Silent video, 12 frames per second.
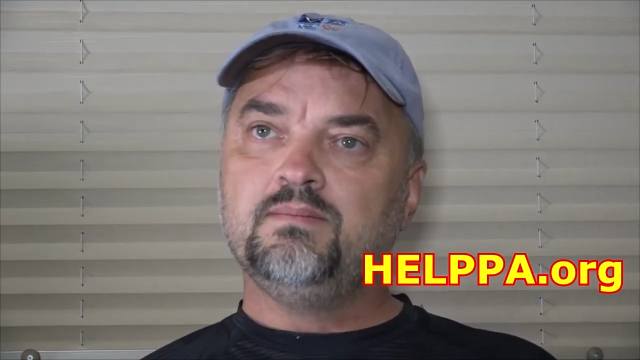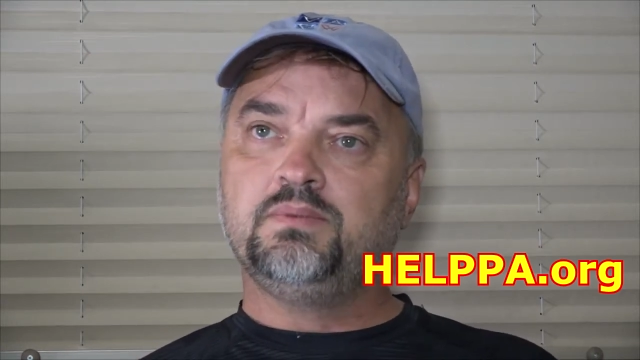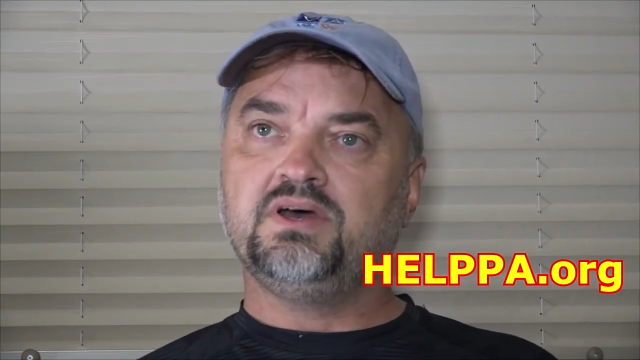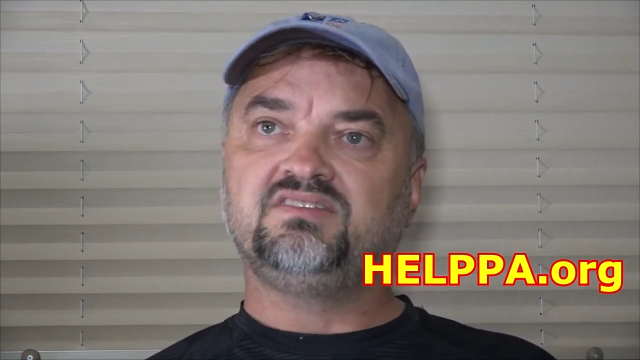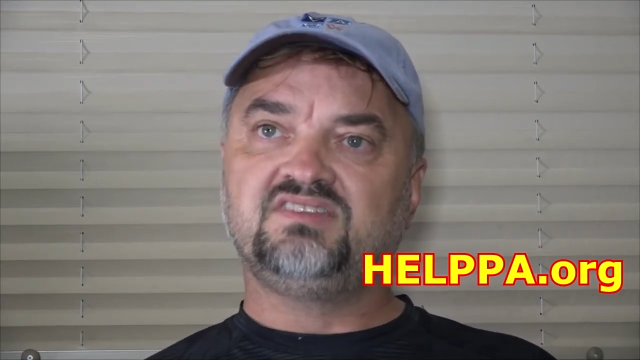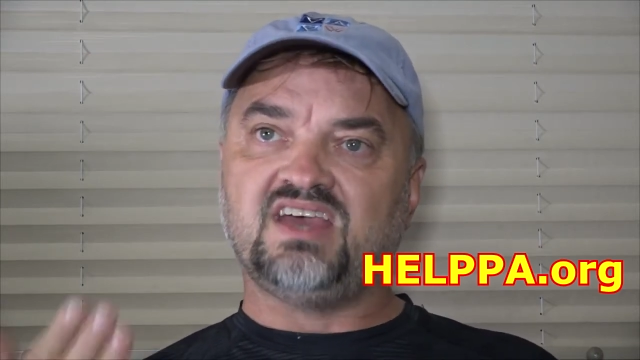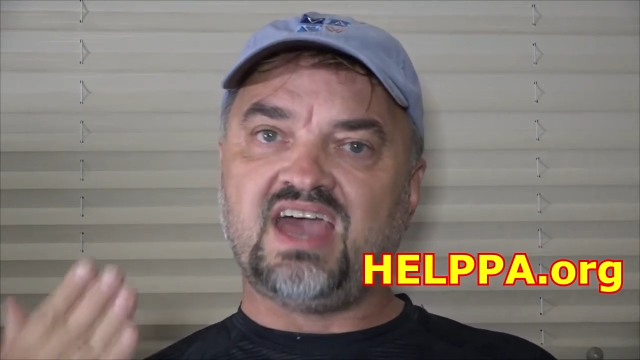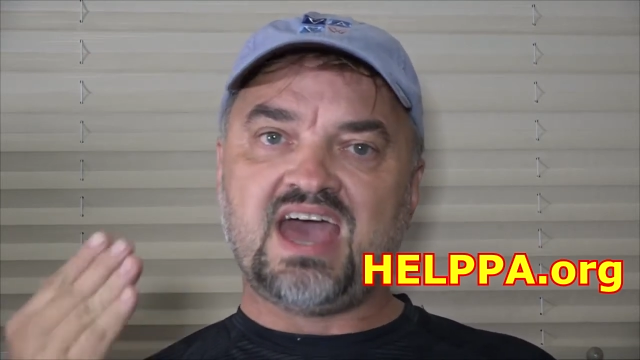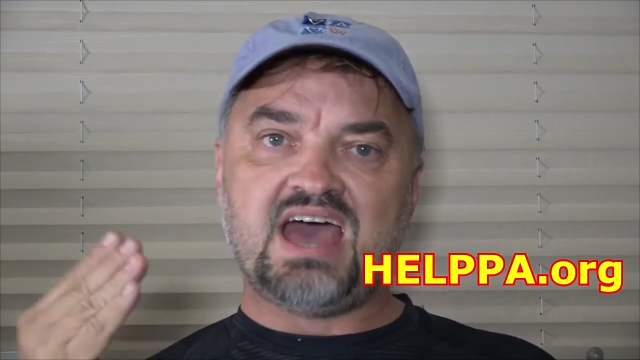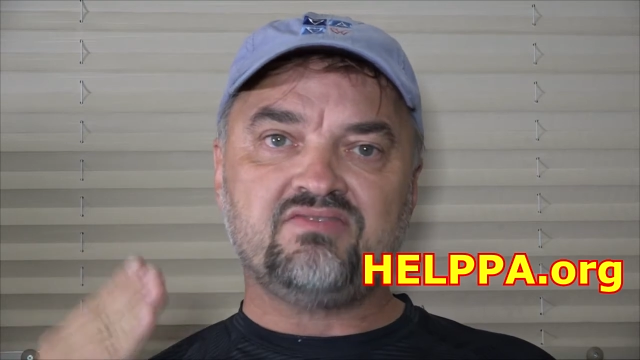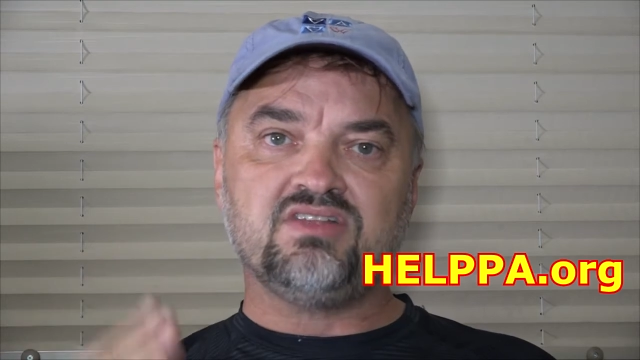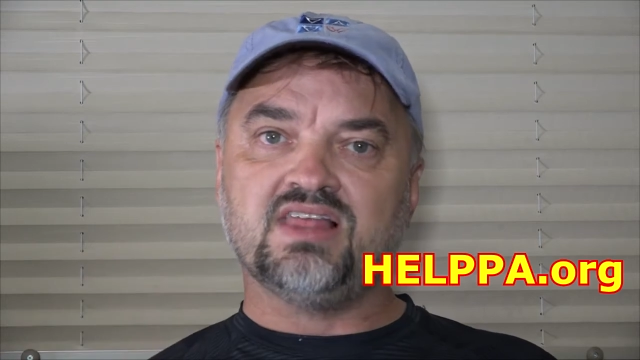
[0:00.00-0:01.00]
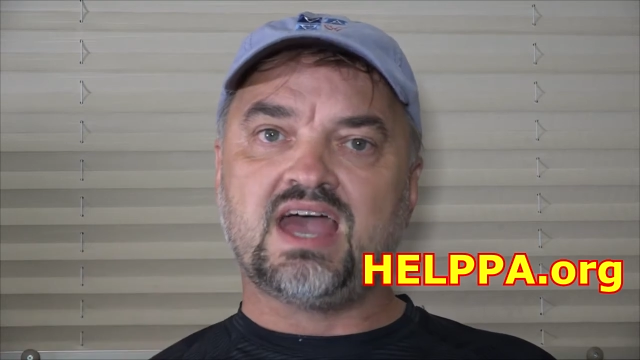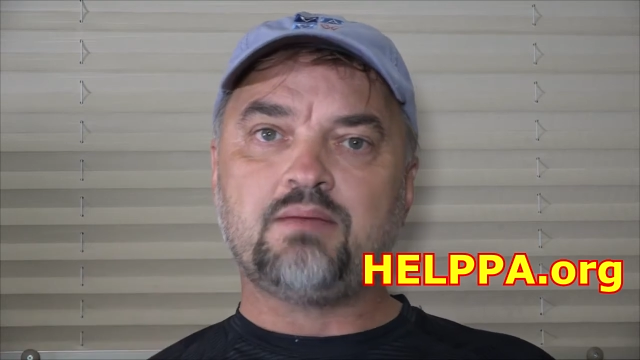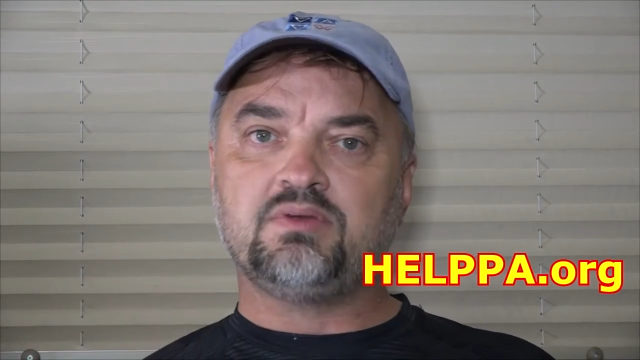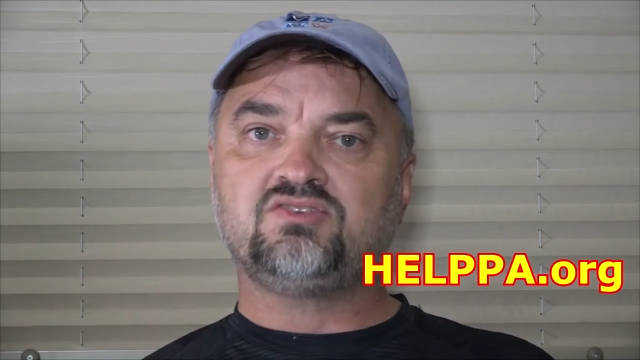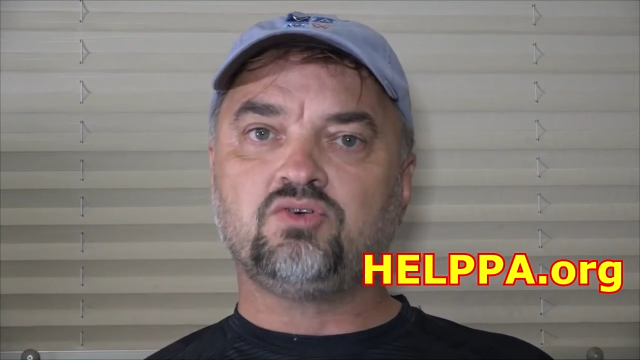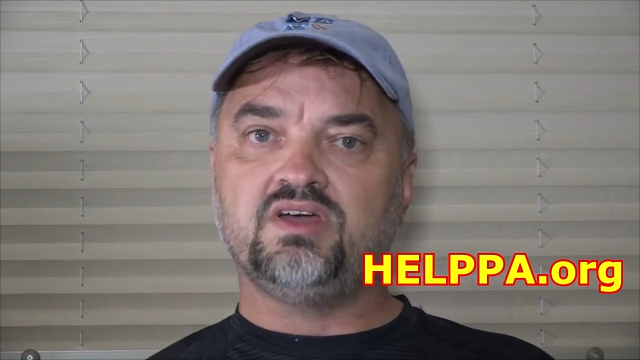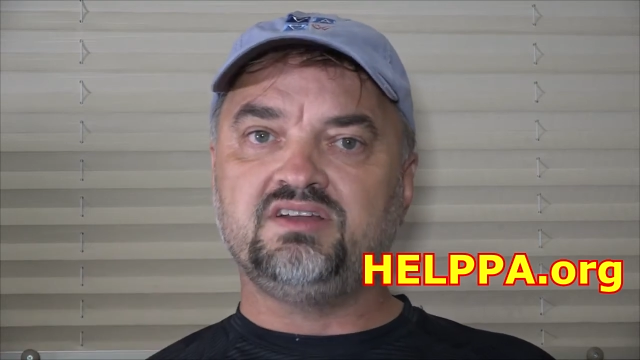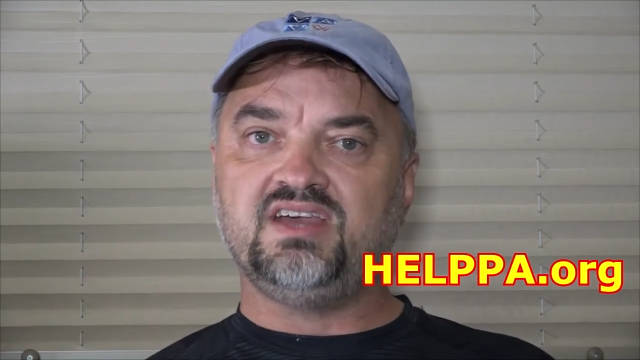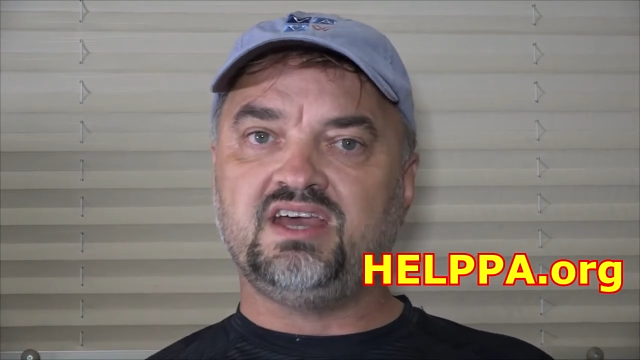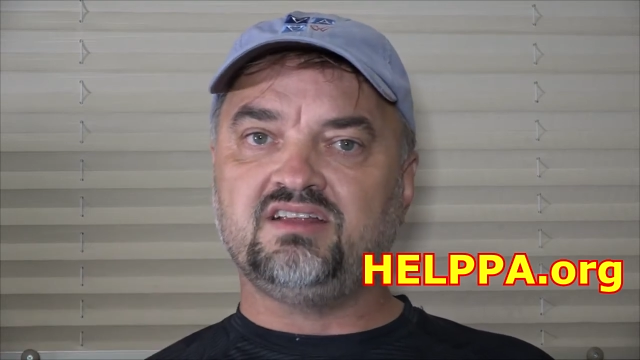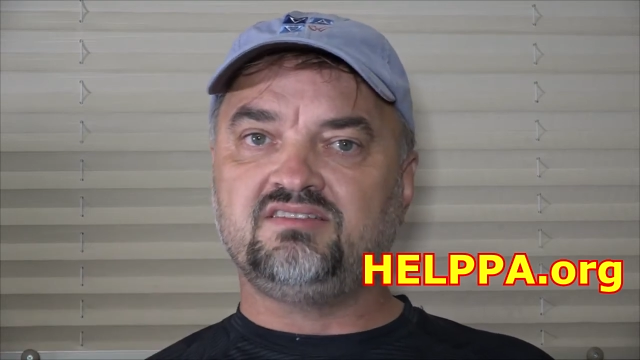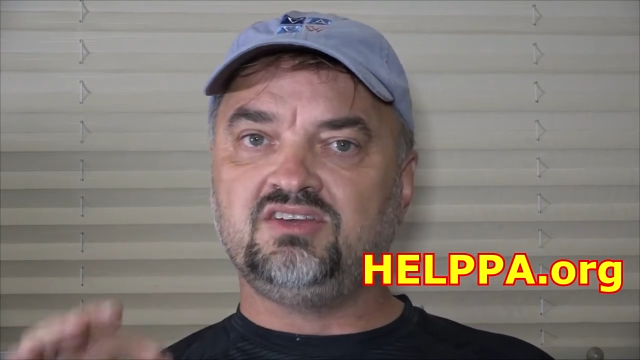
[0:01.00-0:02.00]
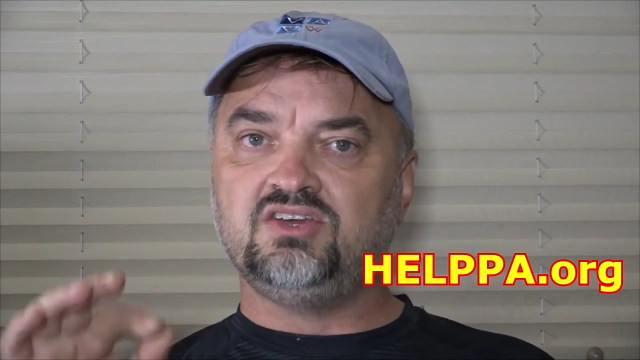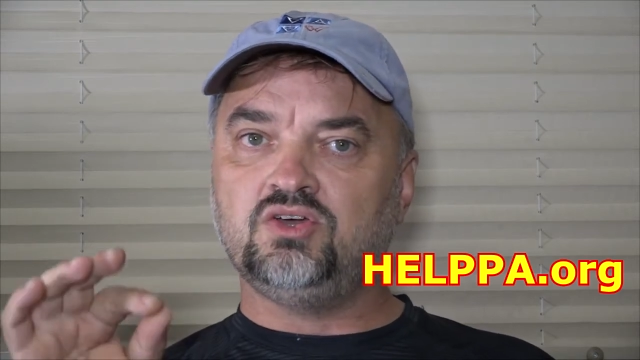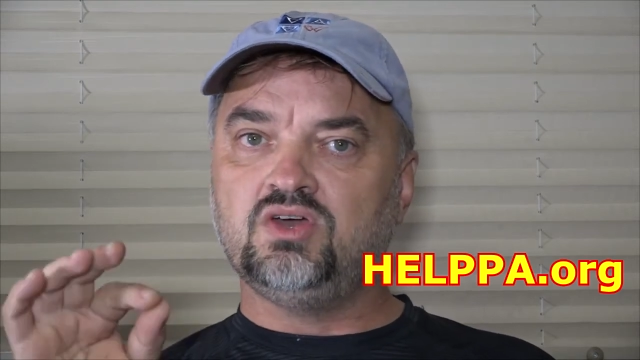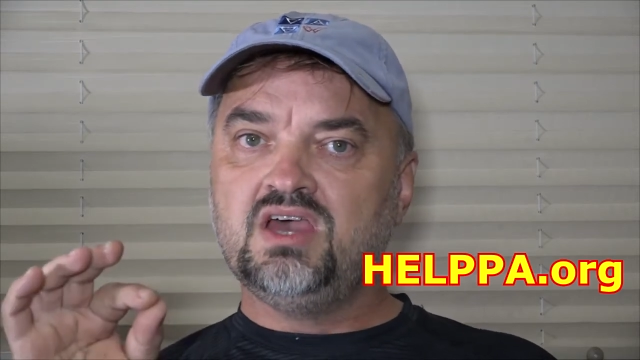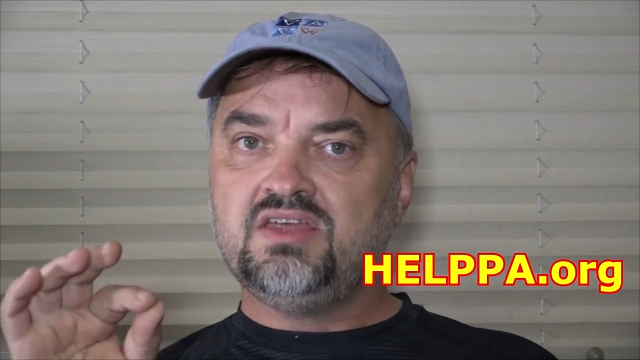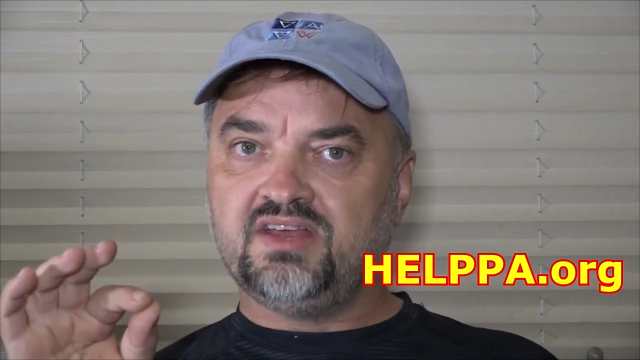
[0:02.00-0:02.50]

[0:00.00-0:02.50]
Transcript: But to have the laboratory data too